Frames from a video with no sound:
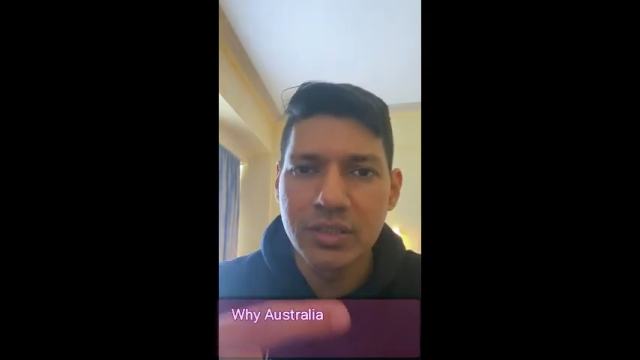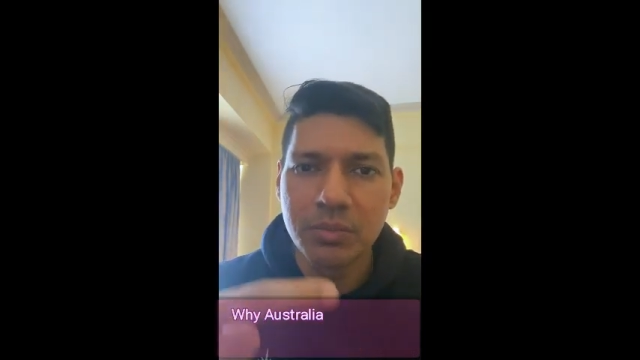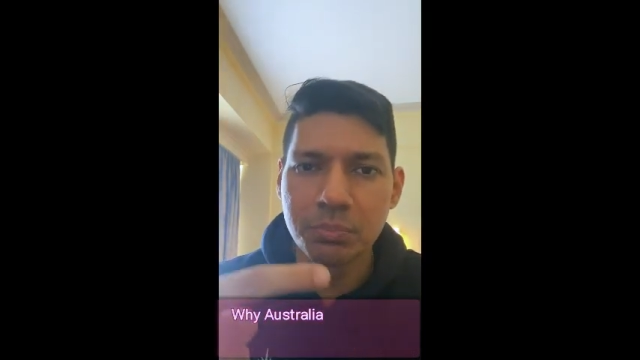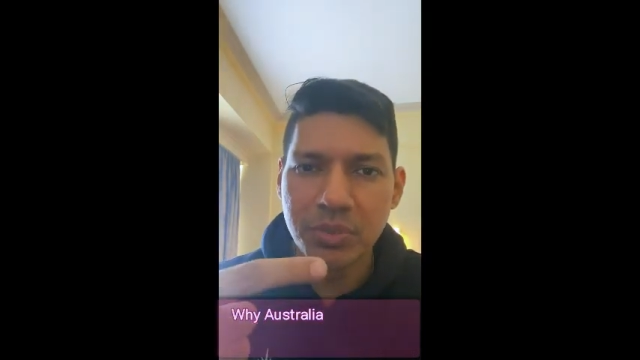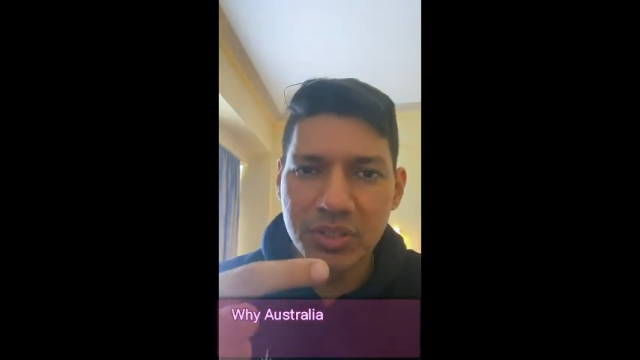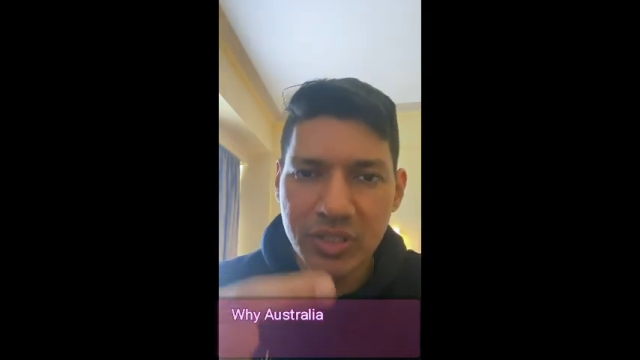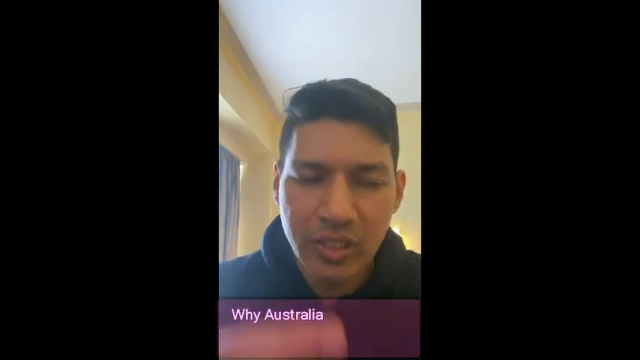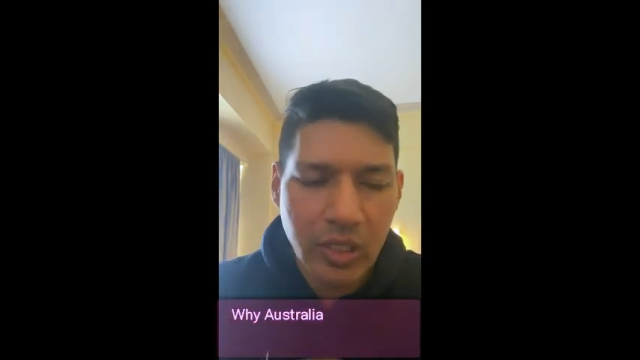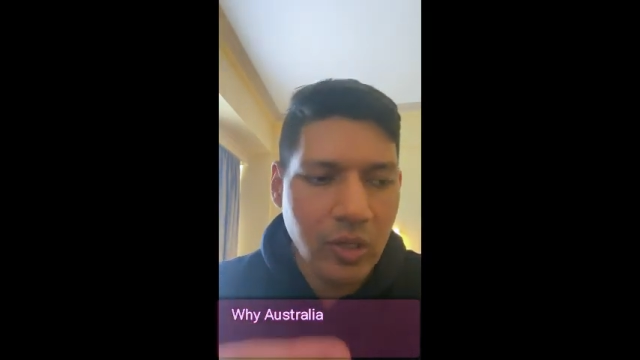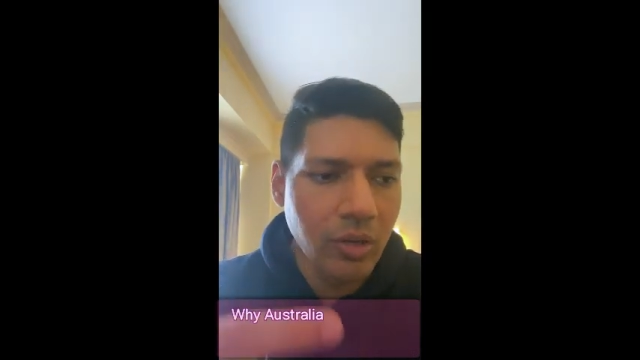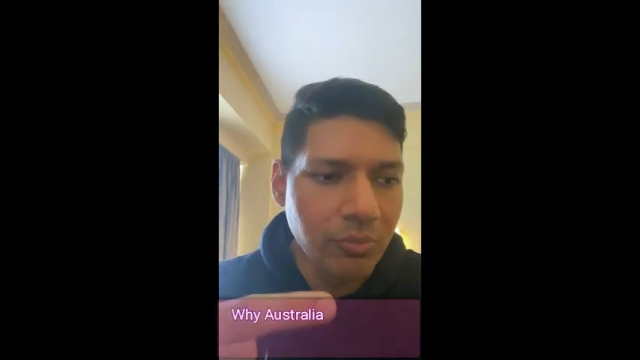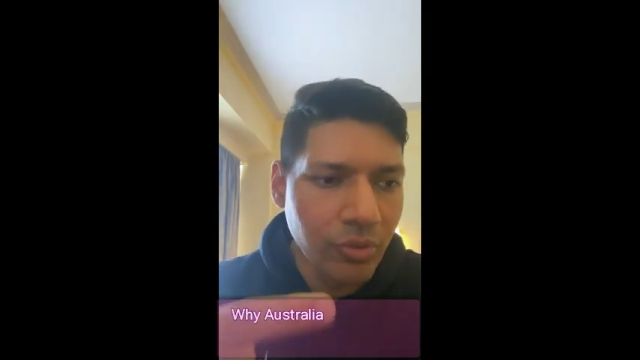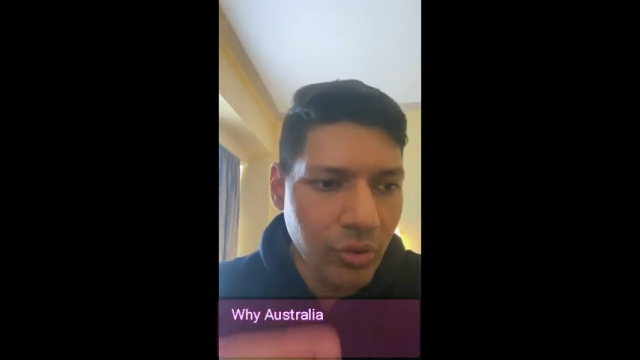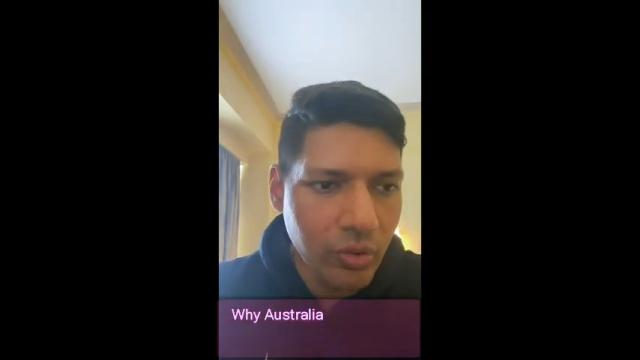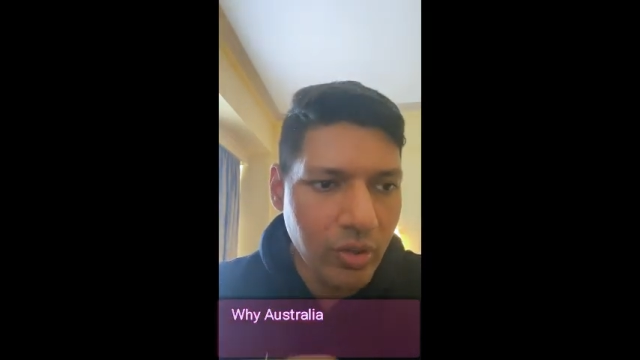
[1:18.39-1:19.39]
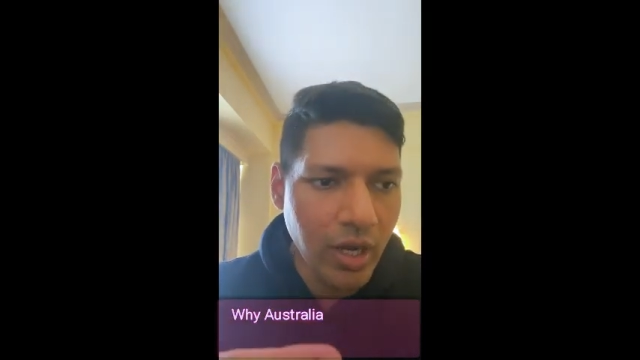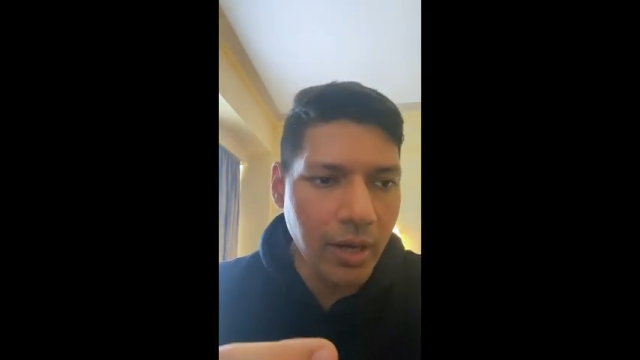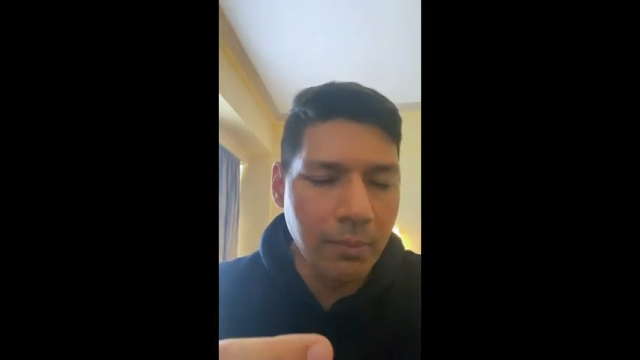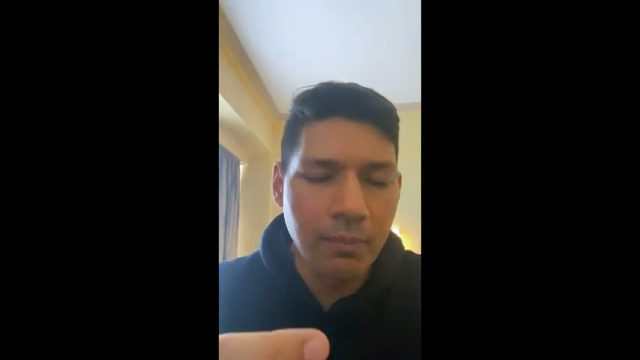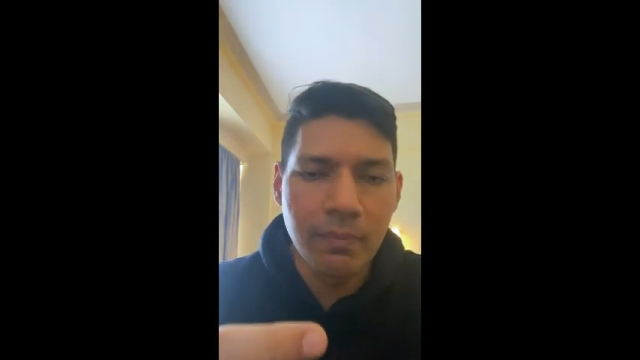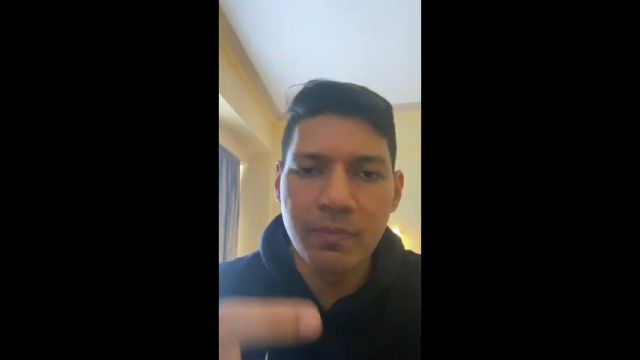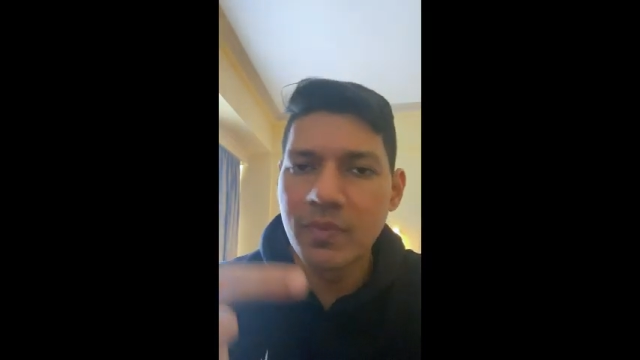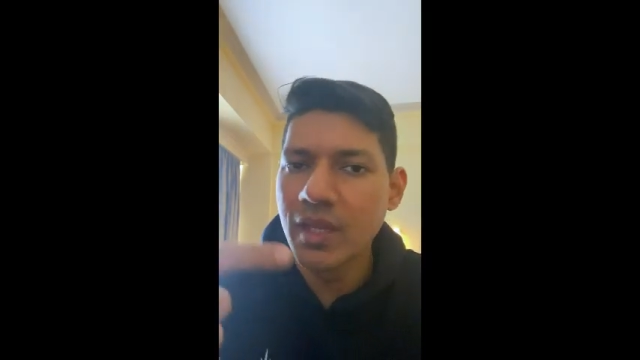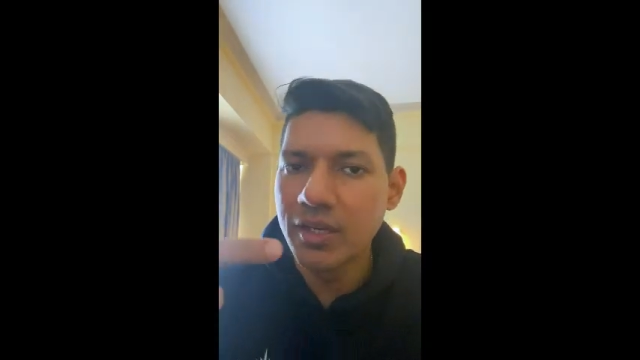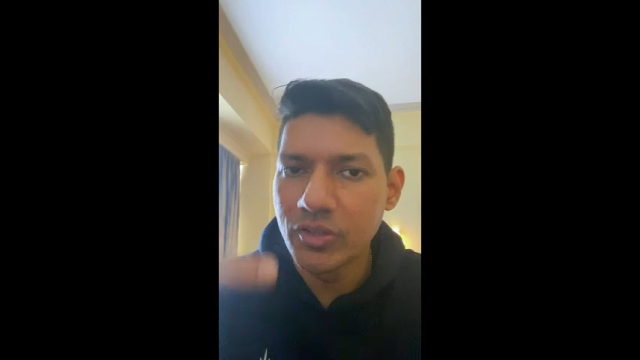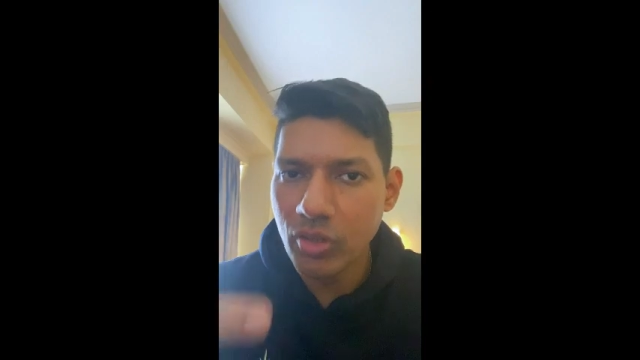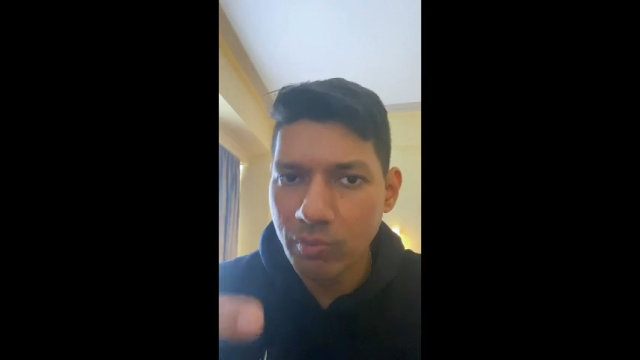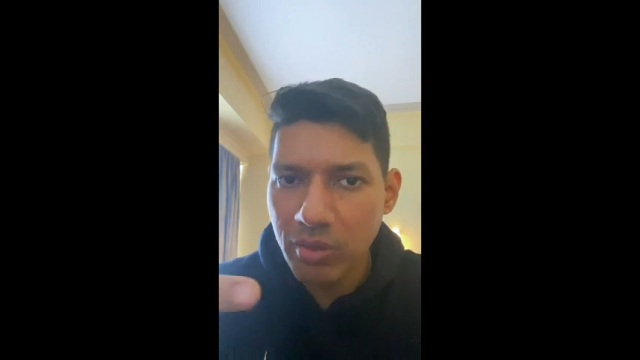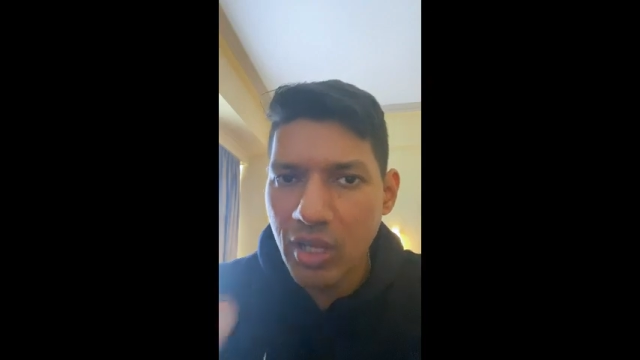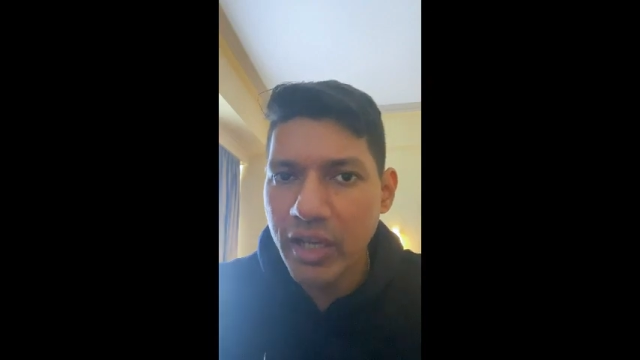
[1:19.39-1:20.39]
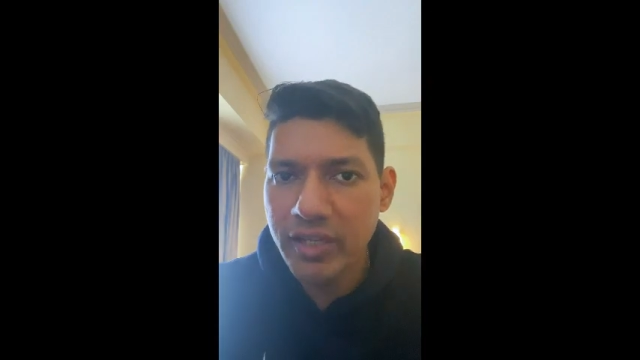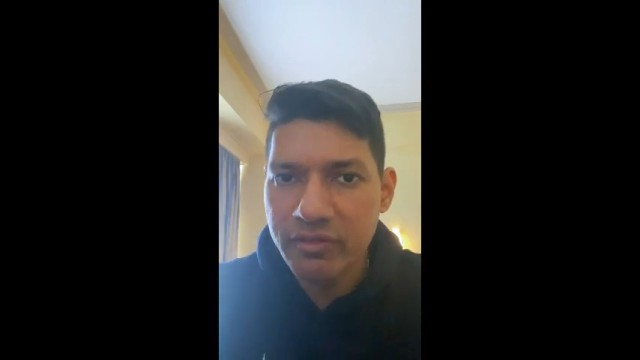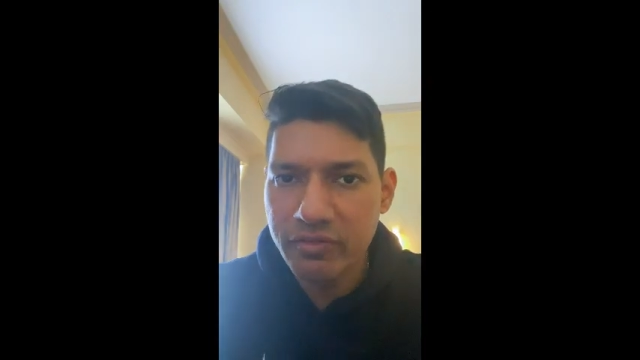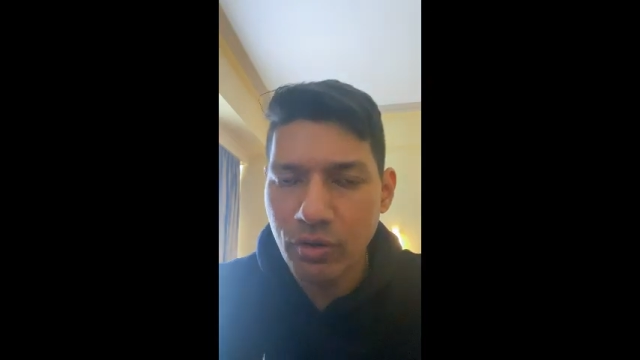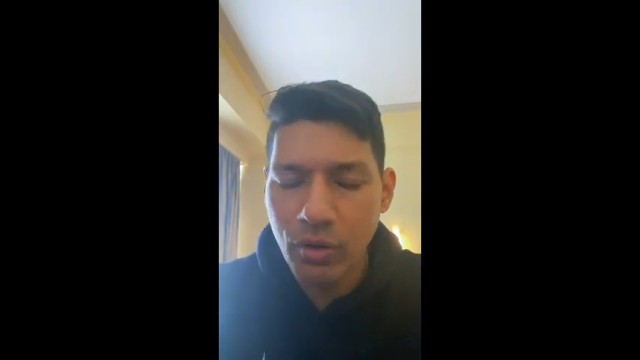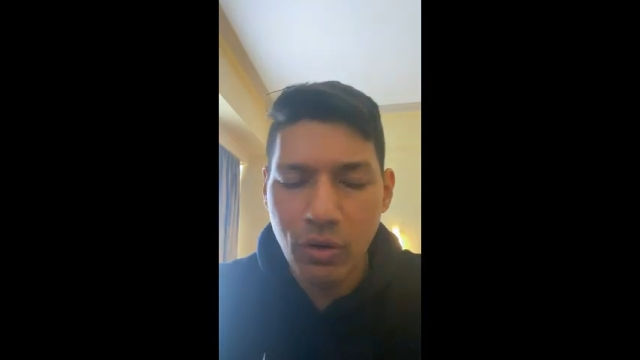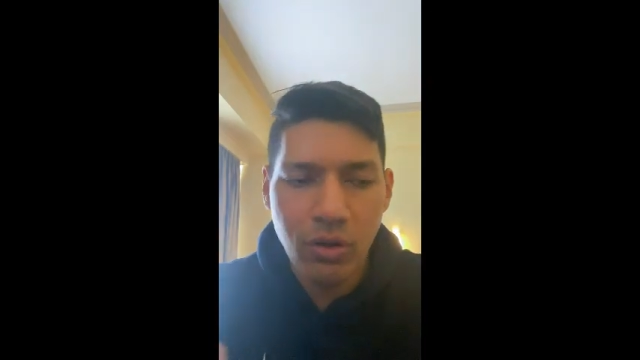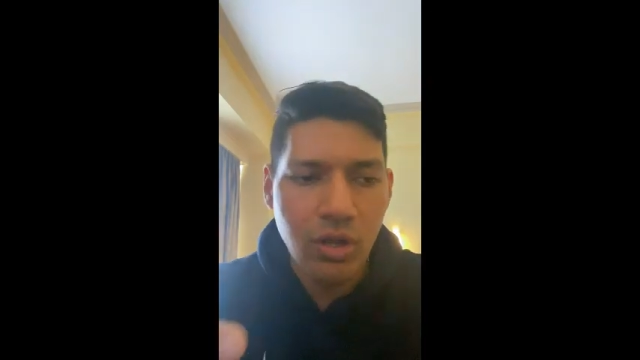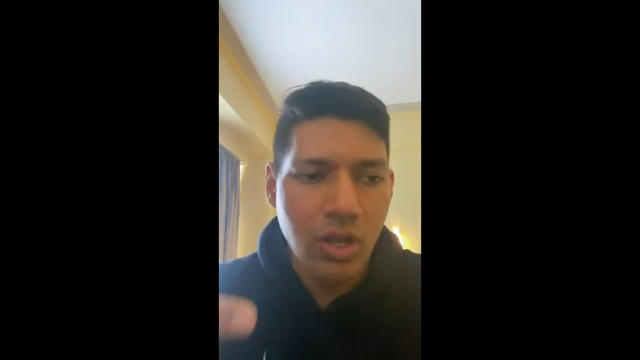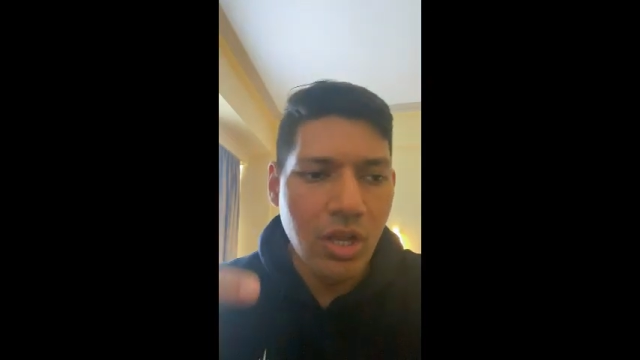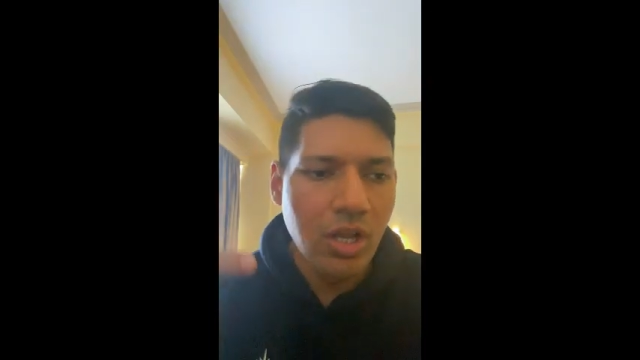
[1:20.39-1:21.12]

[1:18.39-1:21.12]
the particular program that you're applying for?